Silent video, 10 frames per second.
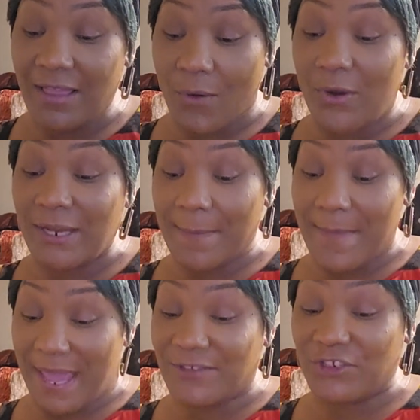are on a
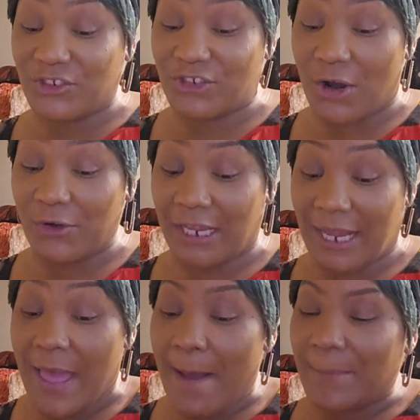major
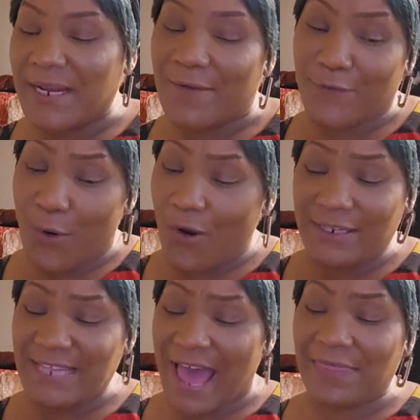journey. But of
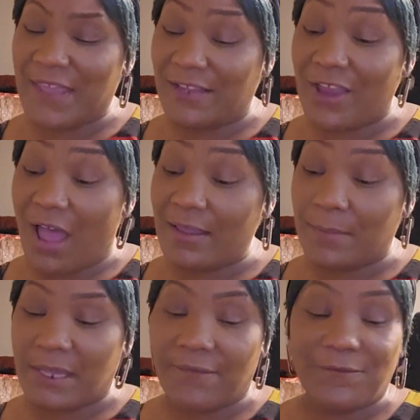course, I think y'all are
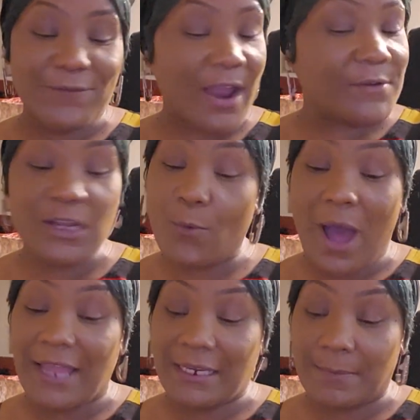being very
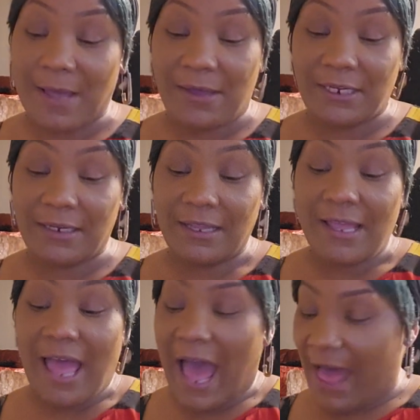quiet about it.
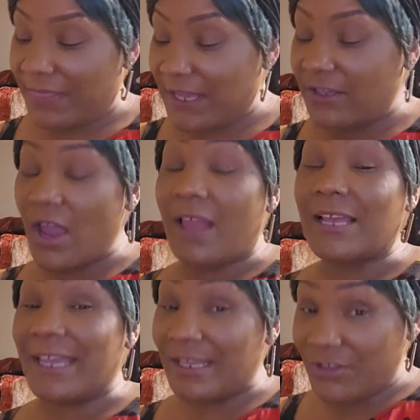I think y'all
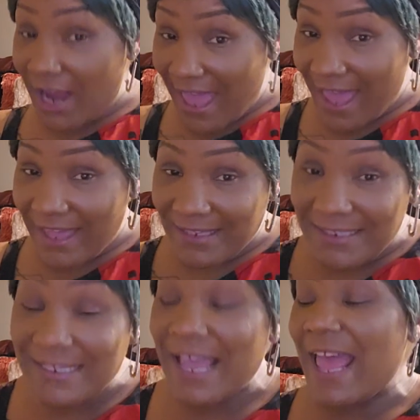are in your
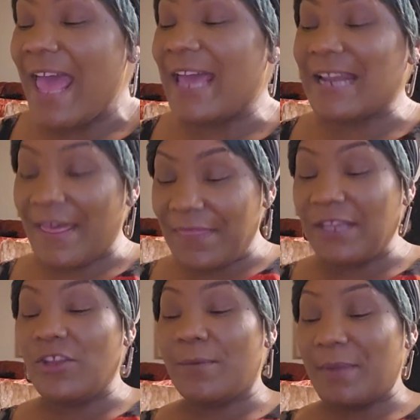heads, and I
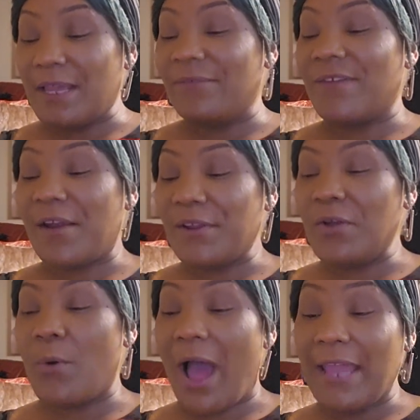think you're being very
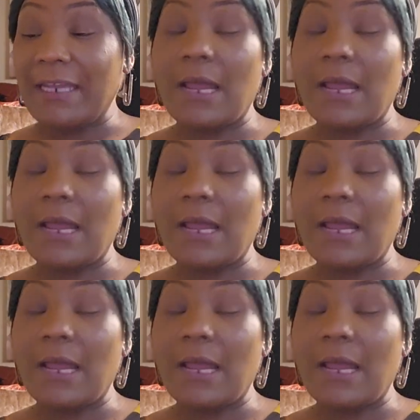quiet